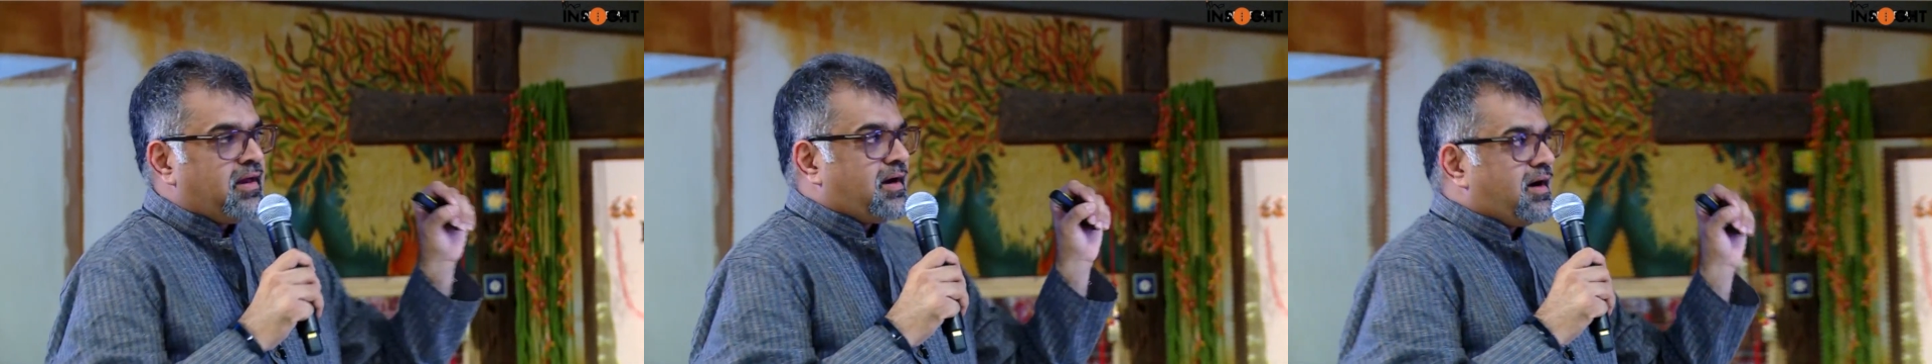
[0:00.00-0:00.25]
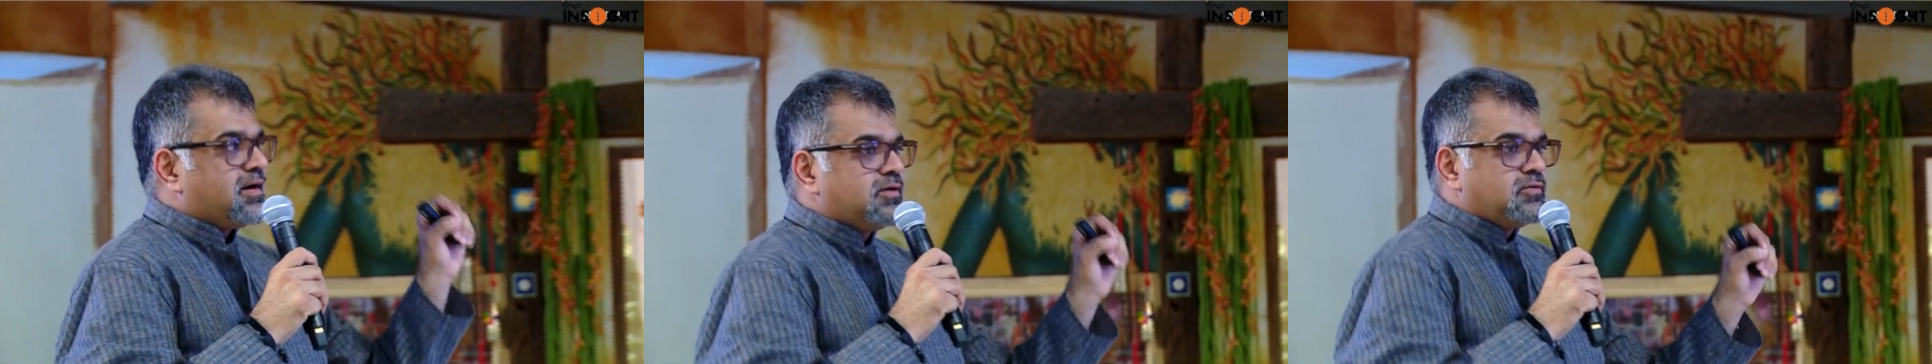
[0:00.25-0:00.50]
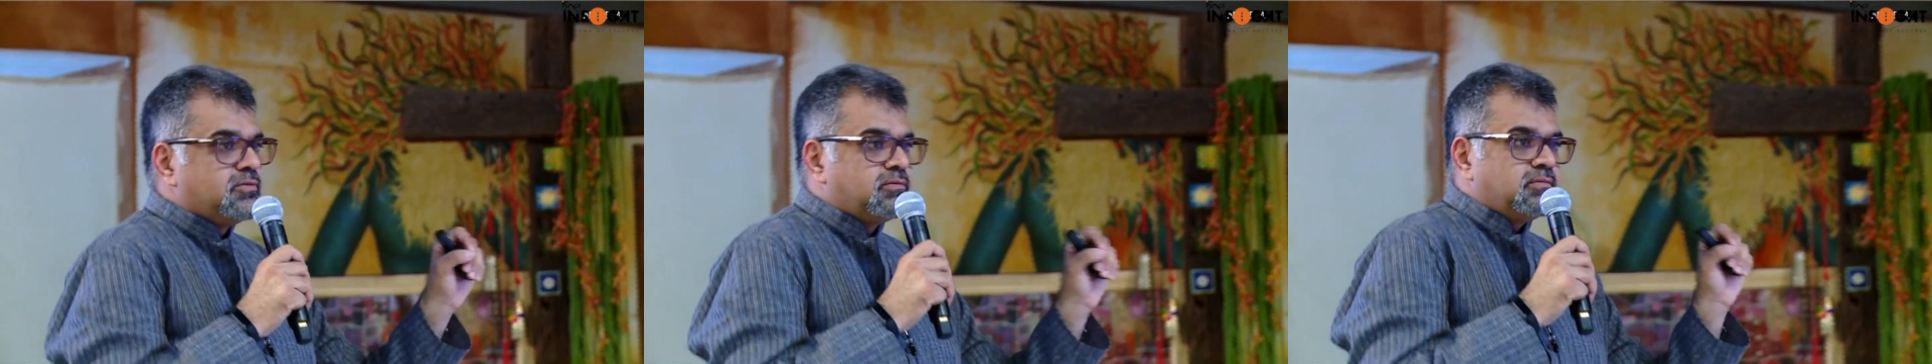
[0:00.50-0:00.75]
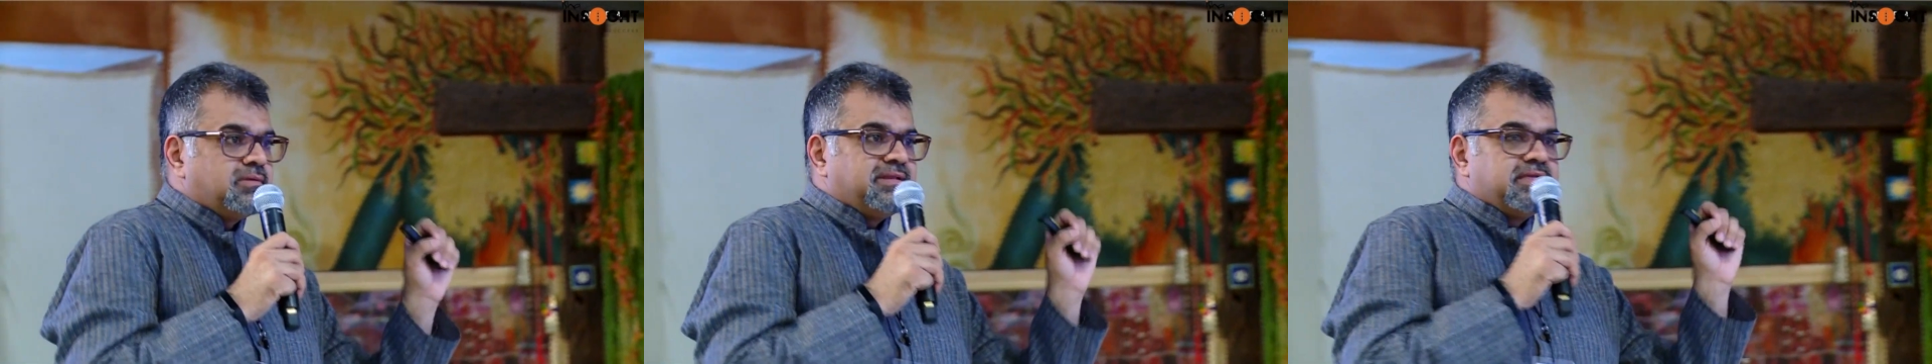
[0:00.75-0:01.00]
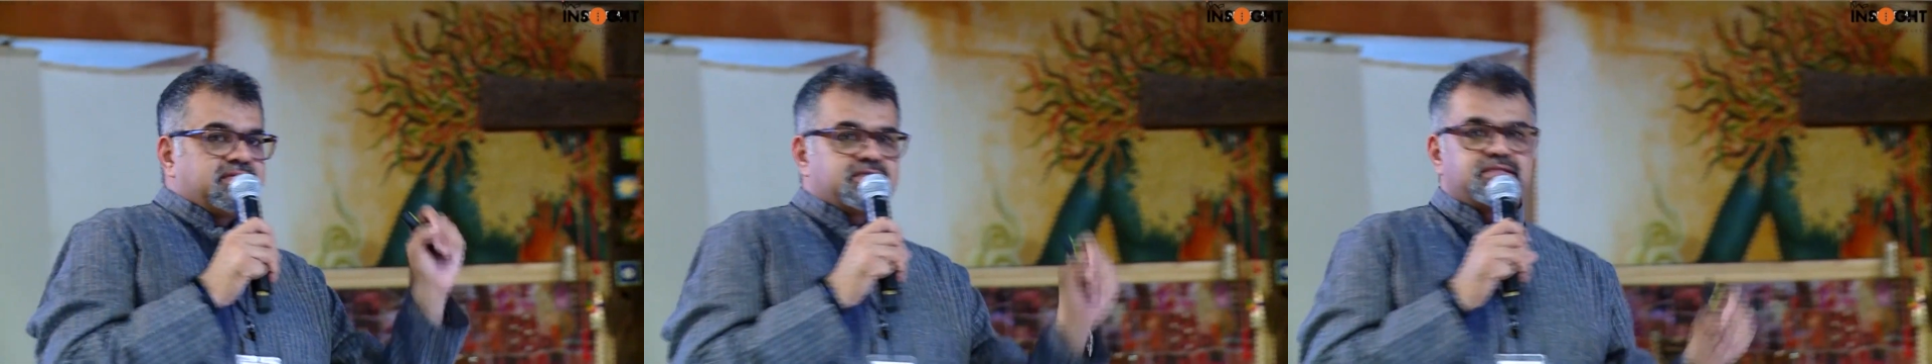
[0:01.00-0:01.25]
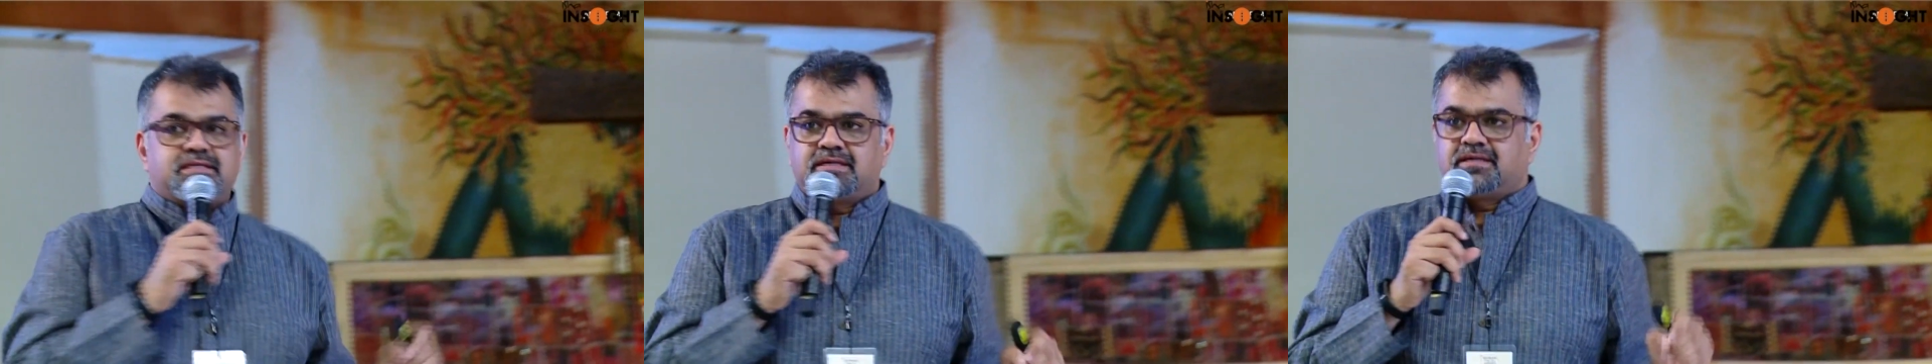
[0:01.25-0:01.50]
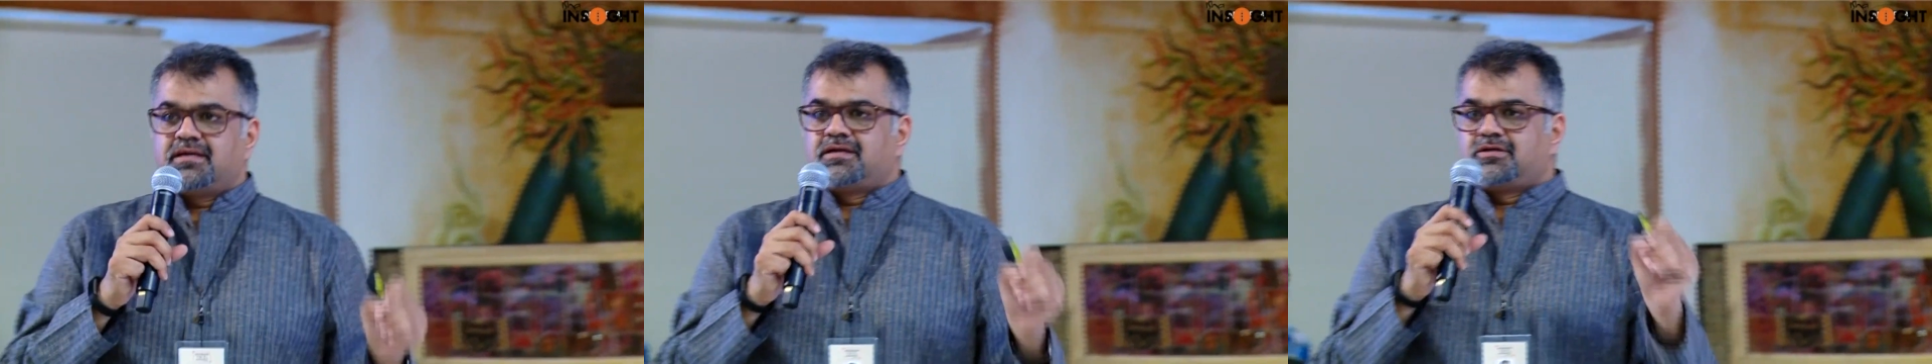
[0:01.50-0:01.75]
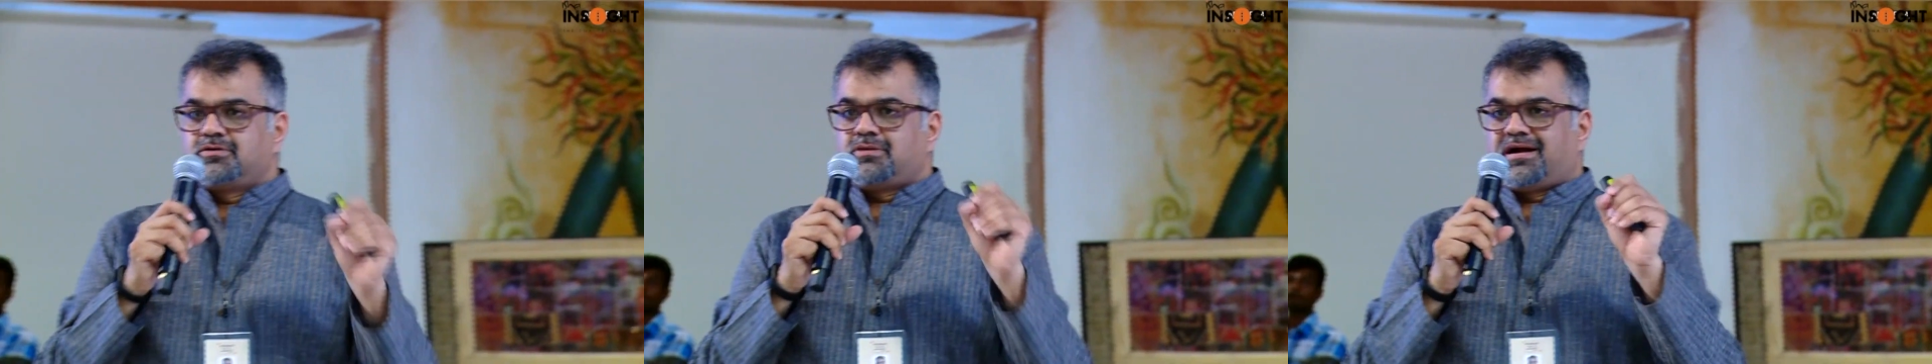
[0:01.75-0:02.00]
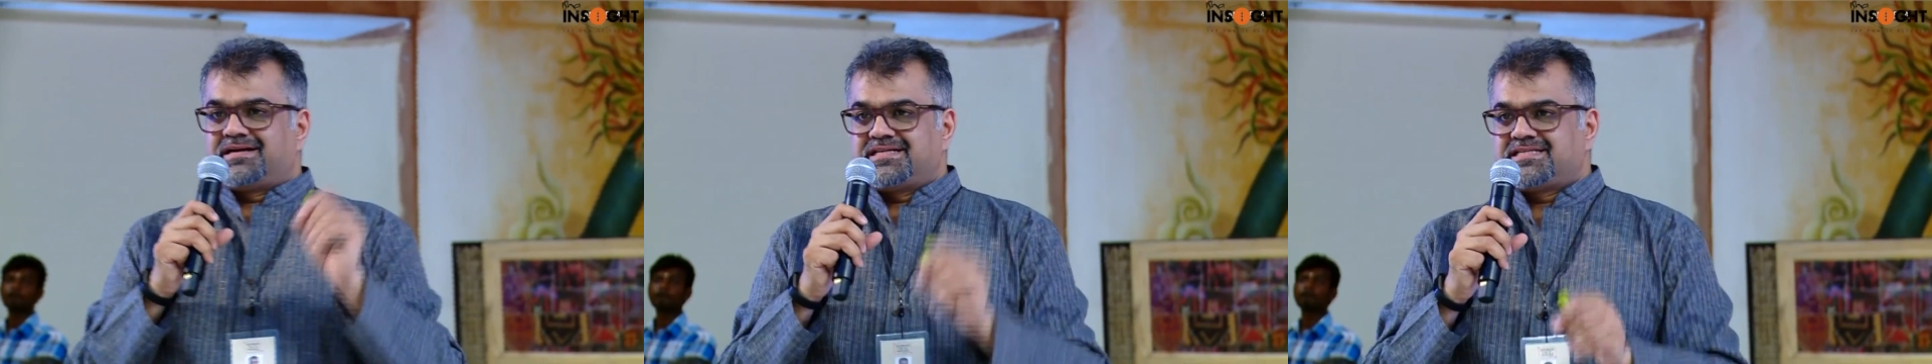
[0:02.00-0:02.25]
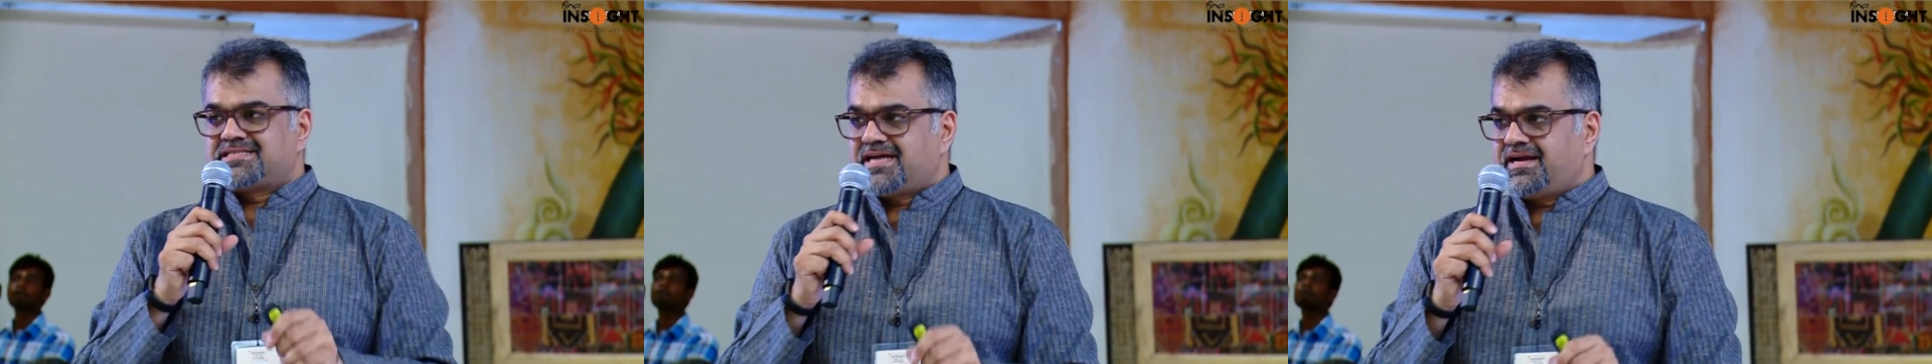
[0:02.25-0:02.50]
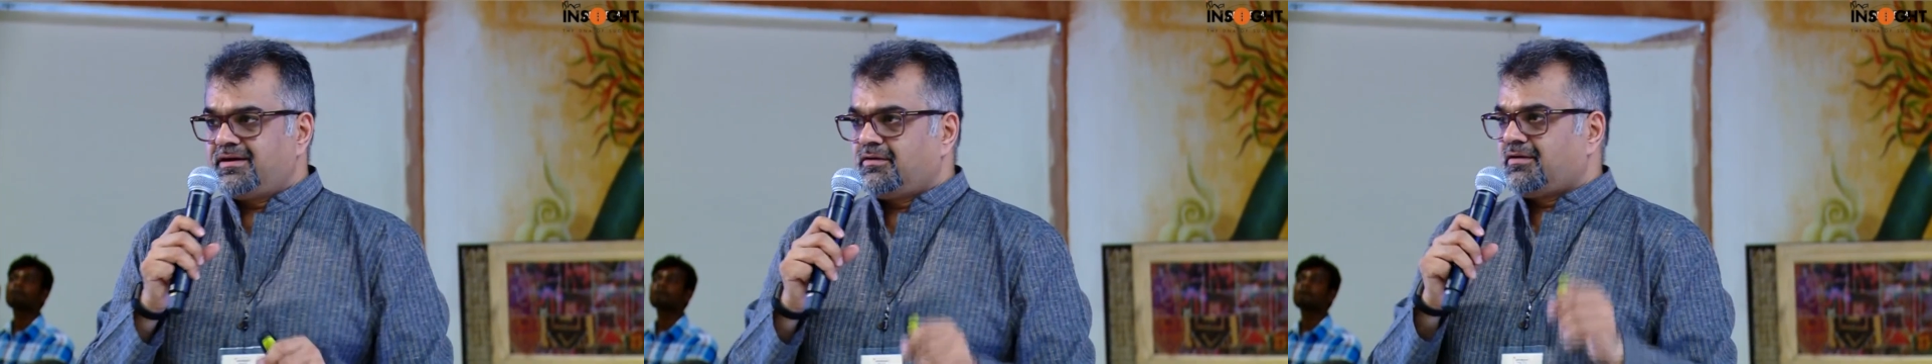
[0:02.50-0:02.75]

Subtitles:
are you listening to understand